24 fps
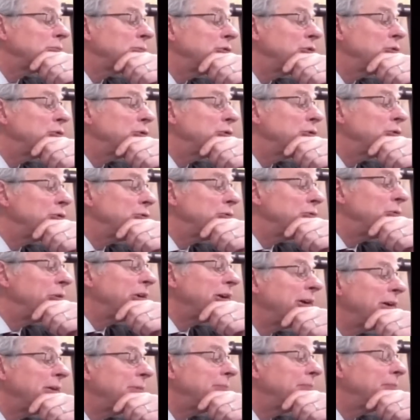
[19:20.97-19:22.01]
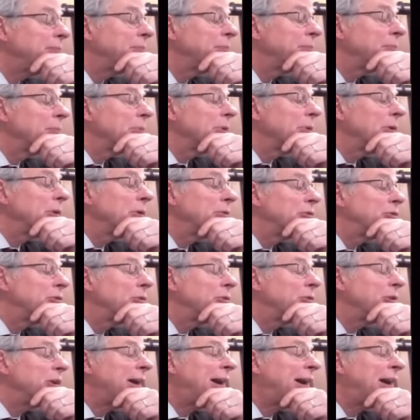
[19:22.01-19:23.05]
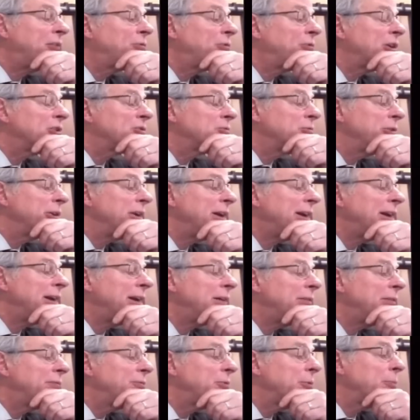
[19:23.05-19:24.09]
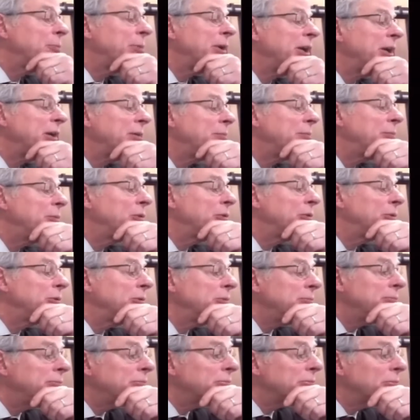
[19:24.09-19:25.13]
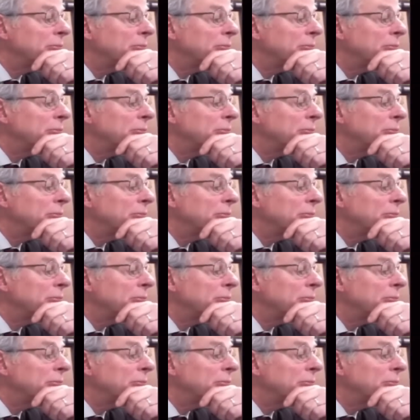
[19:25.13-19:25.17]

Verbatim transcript: you can do that. So the address we have for Peyton Milton